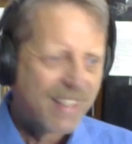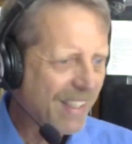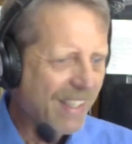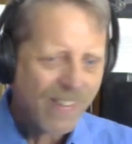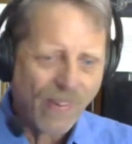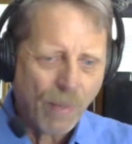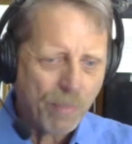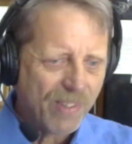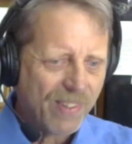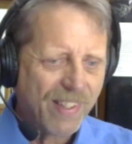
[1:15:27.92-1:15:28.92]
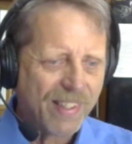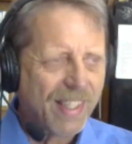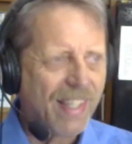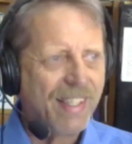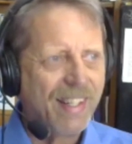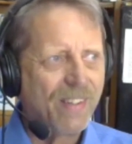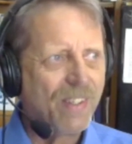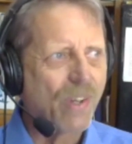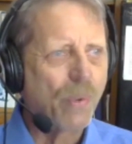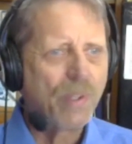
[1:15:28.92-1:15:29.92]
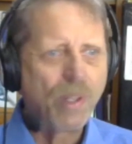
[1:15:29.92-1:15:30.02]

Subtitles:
garbage that, you're going